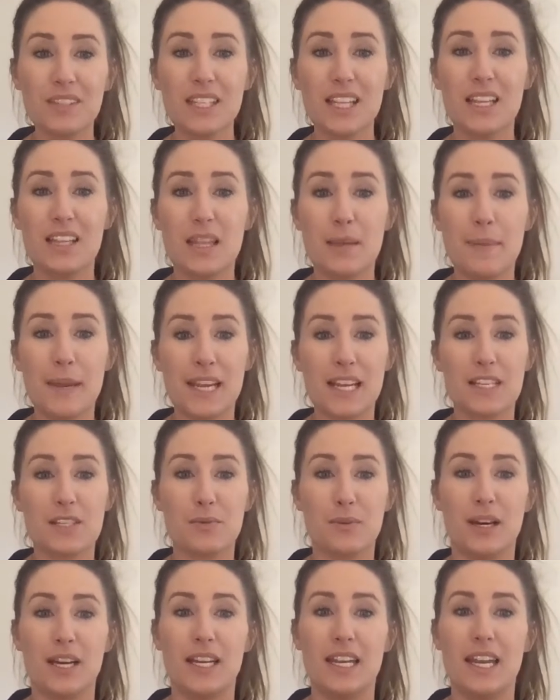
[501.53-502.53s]
And the biggest
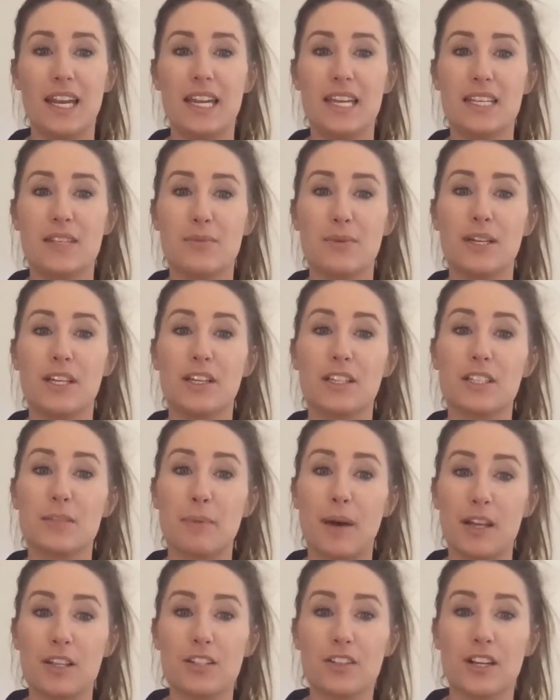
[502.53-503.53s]
one is when you're
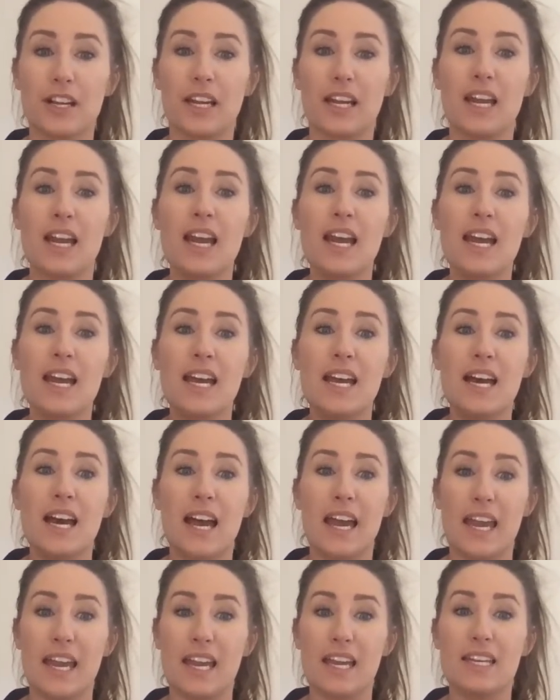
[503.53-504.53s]
sponsoring
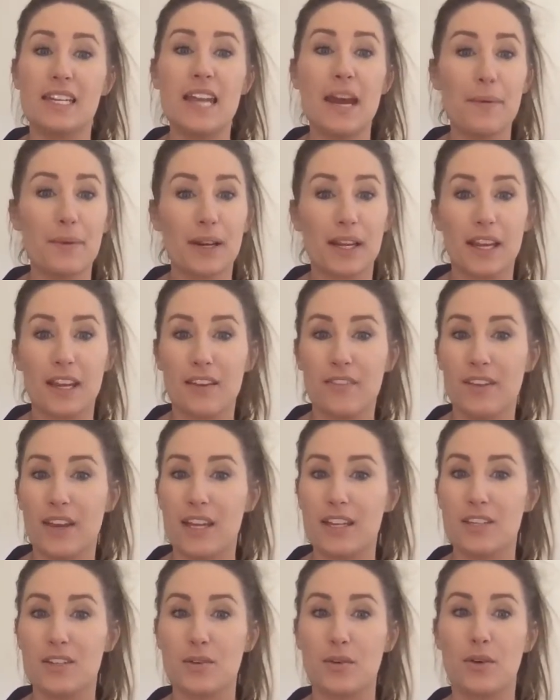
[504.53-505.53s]
a networking
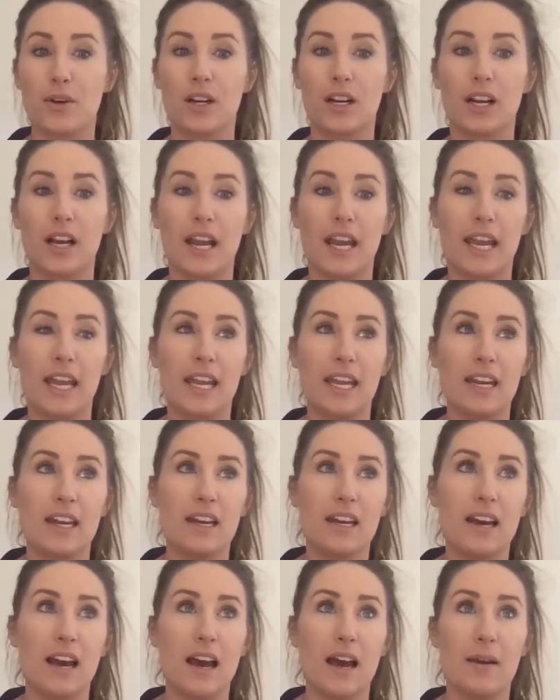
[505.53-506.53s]
event or
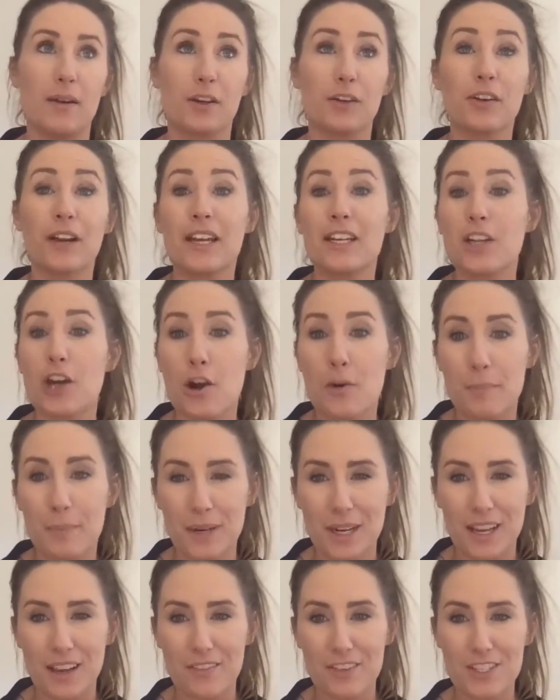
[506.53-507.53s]
a grand
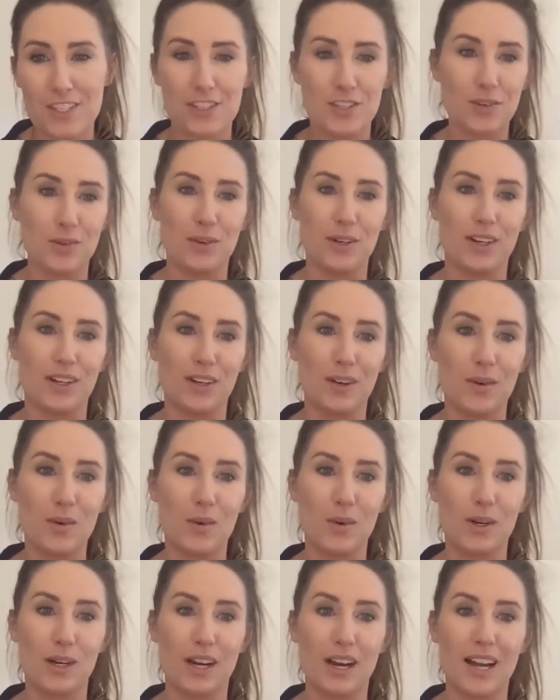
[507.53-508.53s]
opening of a store
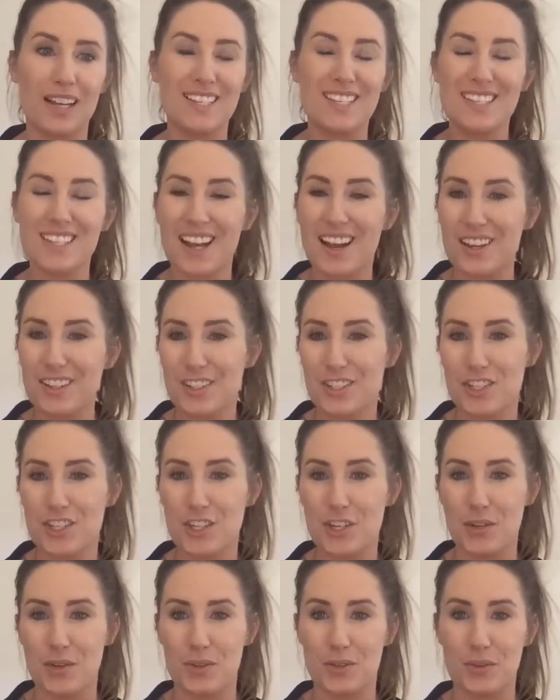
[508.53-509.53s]
or a styled
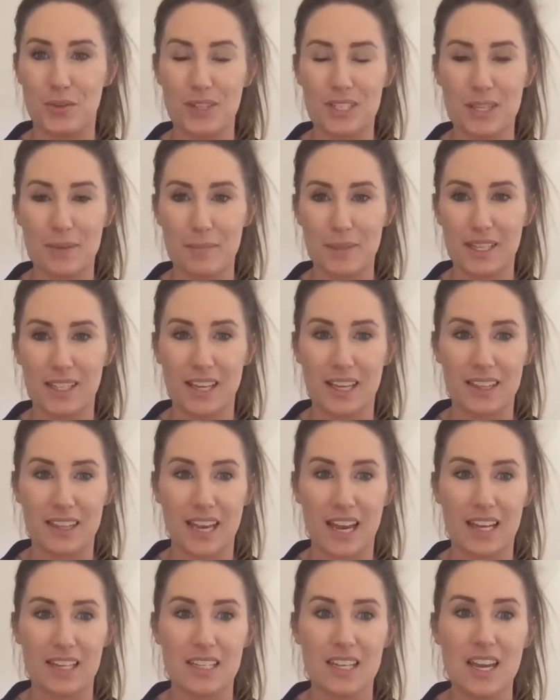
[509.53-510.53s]
shoot or something like
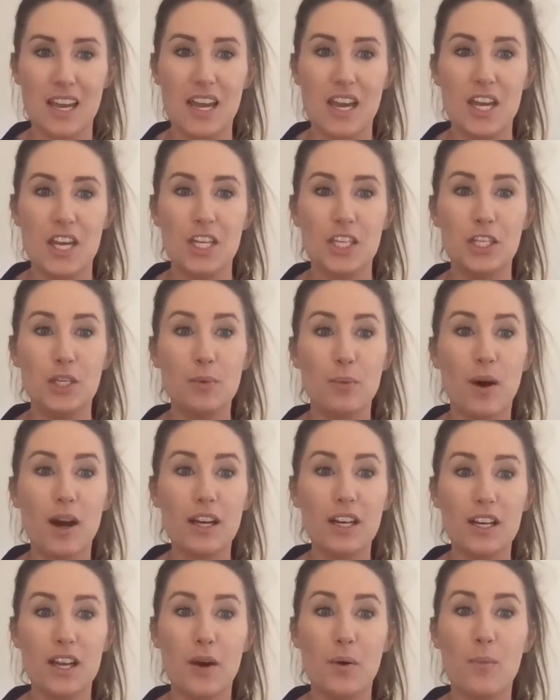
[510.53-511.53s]
that. You want
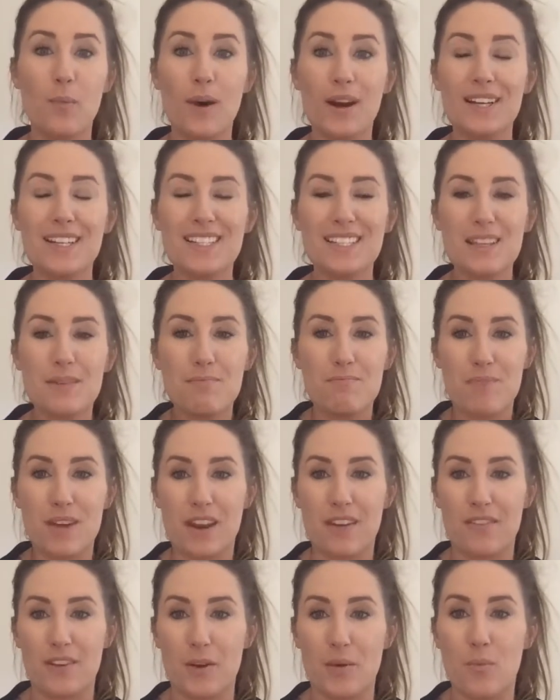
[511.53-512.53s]
to know, what is the
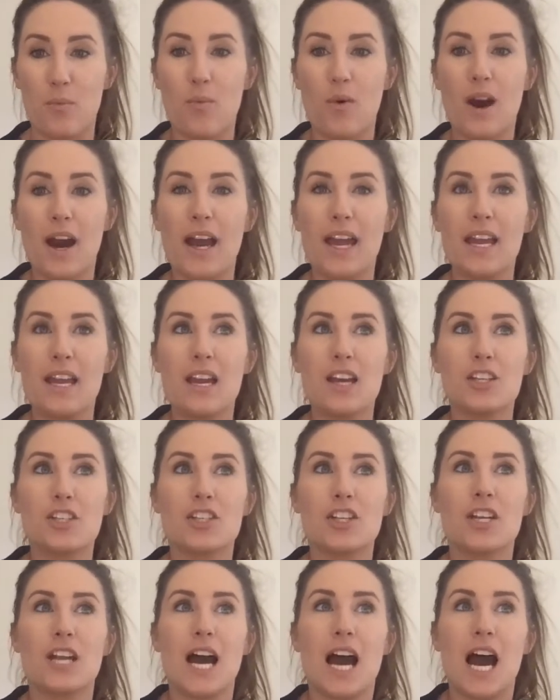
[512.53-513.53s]
benefit? Why
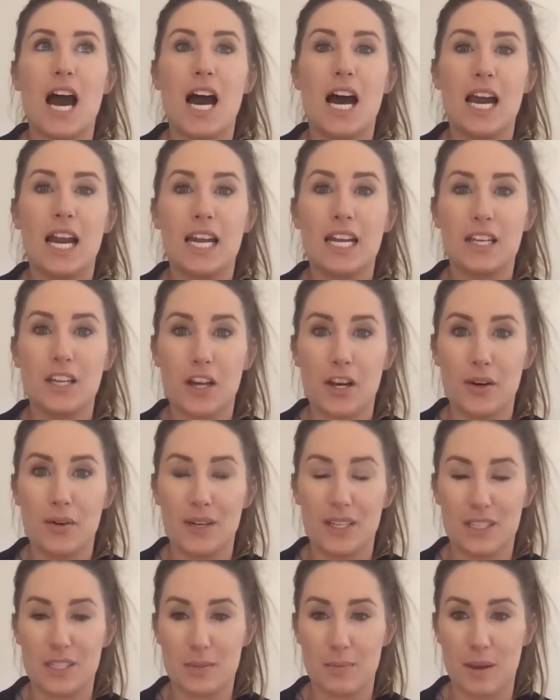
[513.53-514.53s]
should I go
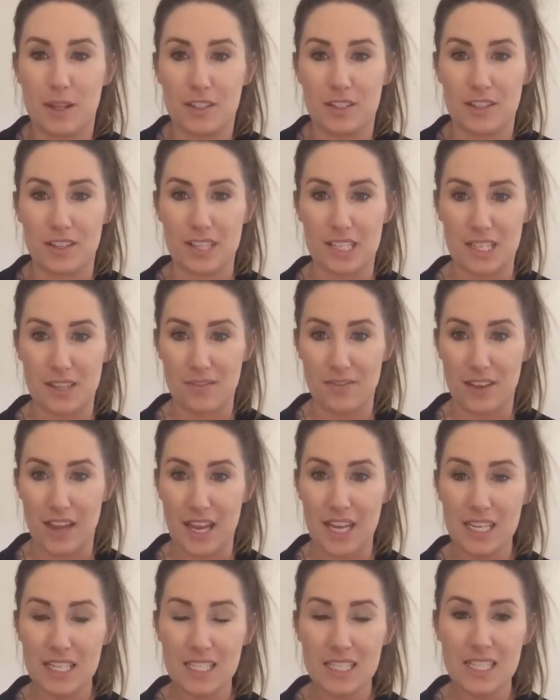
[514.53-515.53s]
and sponsor this
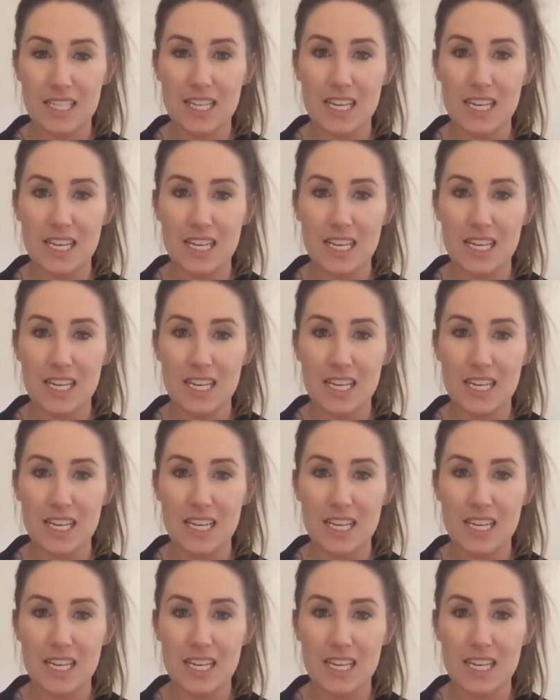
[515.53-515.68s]
event?